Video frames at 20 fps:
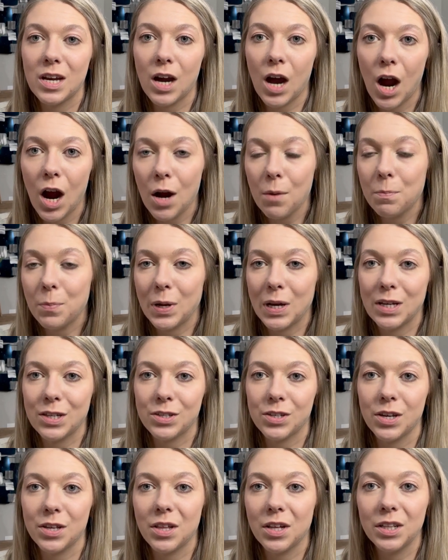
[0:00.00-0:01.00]
carpet
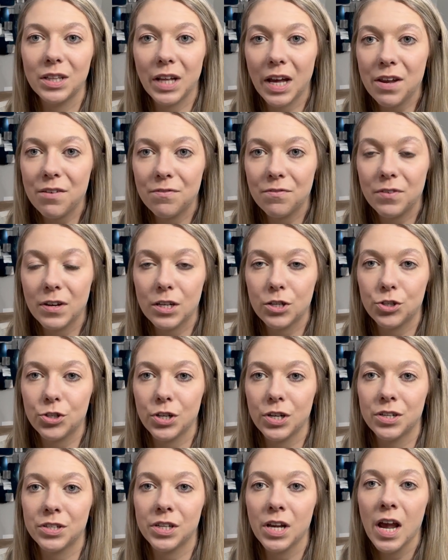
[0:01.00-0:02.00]
to the light
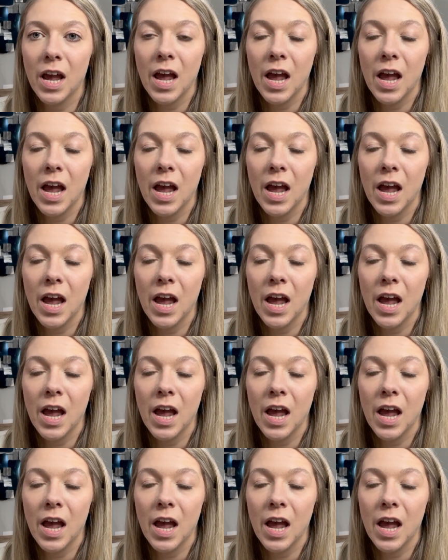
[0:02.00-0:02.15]
fixtures,